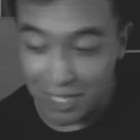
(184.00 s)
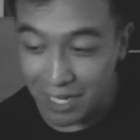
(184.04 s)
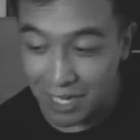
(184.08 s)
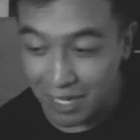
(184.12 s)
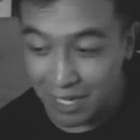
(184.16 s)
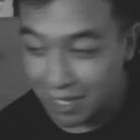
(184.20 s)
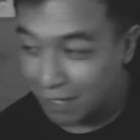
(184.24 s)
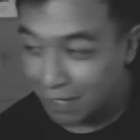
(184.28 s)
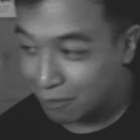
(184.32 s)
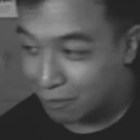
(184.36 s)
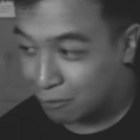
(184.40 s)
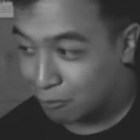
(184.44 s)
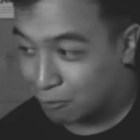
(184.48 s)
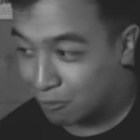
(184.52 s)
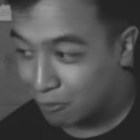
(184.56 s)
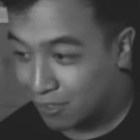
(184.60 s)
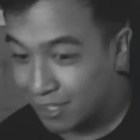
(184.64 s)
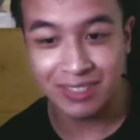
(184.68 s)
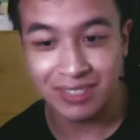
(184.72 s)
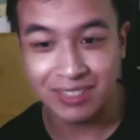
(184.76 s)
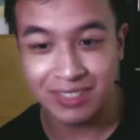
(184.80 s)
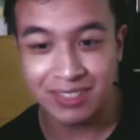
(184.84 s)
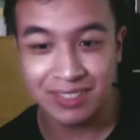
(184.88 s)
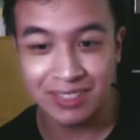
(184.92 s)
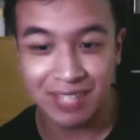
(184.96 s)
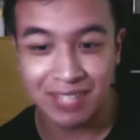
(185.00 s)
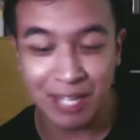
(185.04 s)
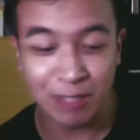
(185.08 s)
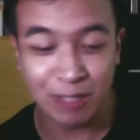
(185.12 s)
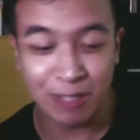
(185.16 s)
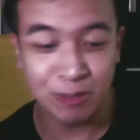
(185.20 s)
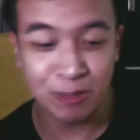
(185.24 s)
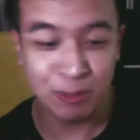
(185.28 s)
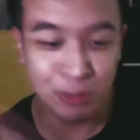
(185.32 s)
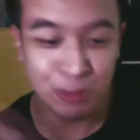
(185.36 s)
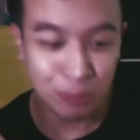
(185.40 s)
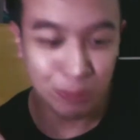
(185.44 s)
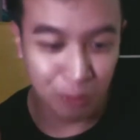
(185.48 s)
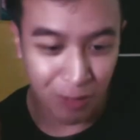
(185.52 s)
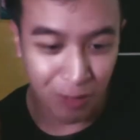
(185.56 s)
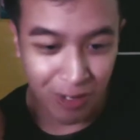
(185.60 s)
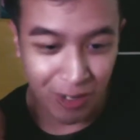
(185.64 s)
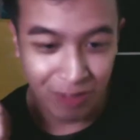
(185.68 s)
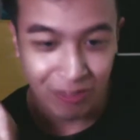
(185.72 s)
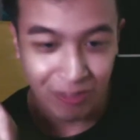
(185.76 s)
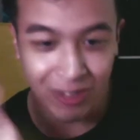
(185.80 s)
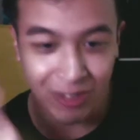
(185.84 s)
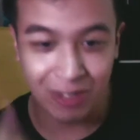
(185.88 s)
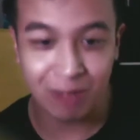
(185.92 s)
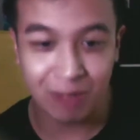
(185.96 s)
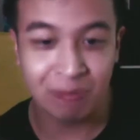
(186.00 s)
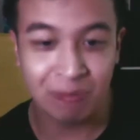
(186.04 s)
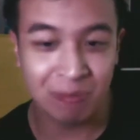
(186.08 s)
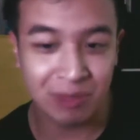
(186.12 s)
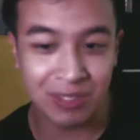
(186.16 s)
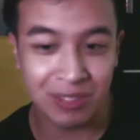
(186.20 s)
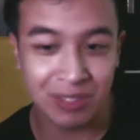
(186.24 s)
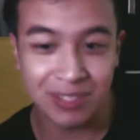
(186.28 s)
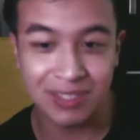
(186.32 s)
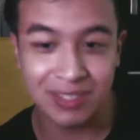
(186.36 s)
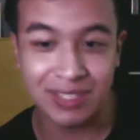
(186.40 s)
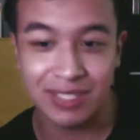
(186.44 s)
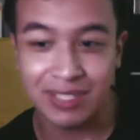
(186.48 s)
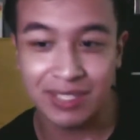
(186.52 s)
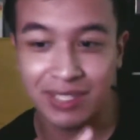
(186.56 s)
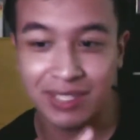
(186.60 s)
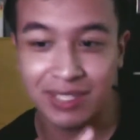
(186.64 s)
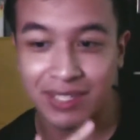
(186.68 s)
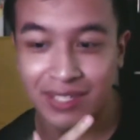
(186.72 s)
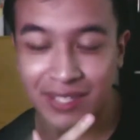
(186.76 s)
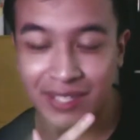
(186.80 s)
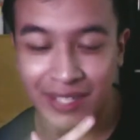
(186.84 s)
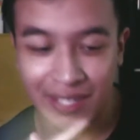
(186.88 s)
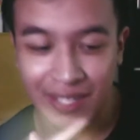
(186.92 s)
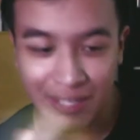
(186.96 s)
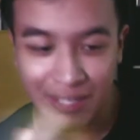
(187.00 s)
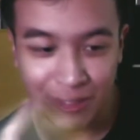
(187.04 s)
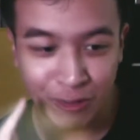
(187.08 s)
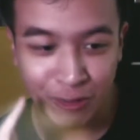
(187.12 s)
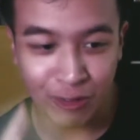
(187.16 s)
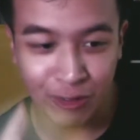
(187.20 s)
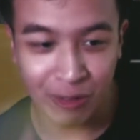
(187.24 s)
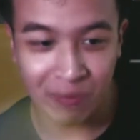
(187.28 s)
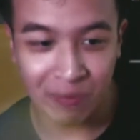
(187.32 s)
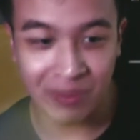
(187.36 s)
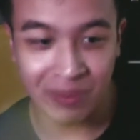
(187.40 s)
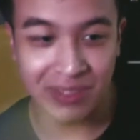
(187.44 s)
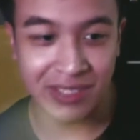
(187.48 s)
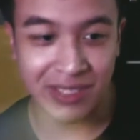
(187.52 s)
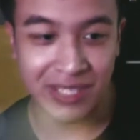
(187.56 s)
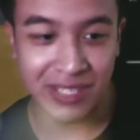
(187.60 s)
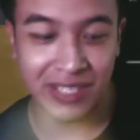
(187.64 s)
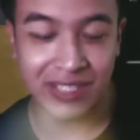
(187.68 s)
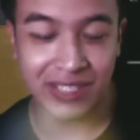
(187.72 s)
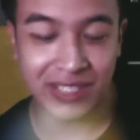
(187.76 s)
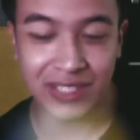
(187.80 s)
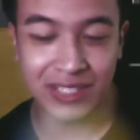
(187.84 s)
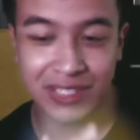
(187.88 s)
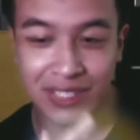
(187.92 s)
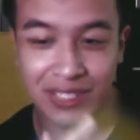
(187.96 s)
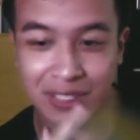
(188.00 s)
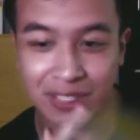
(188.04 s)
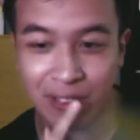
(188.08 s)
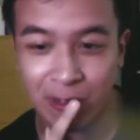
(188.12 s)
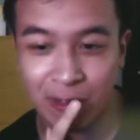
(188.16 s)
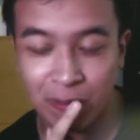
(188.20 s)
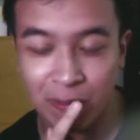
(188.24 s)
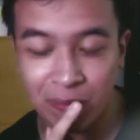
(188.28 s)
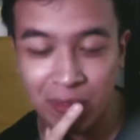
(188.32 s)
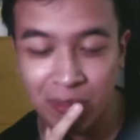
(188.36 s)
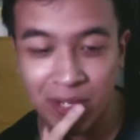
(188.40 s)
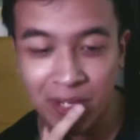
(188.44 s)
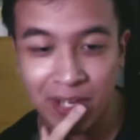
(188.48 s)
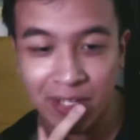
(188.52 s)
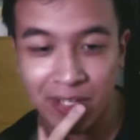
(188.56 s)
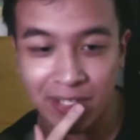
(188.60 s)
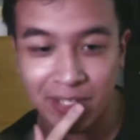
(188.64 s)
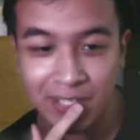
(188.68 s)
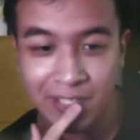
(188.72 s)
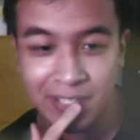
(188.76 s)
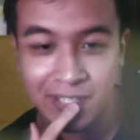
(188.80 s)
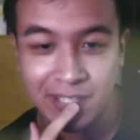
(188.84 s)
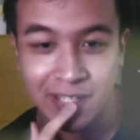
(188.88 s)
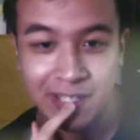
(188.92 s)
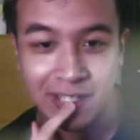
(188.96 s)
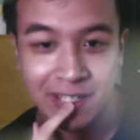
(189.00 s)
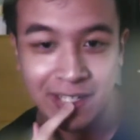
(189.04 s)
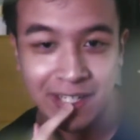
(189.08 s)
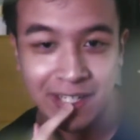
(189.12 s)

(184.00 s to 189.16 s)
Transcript: I'll do this. I'll choose one random person in the comment section of Behind Kitani.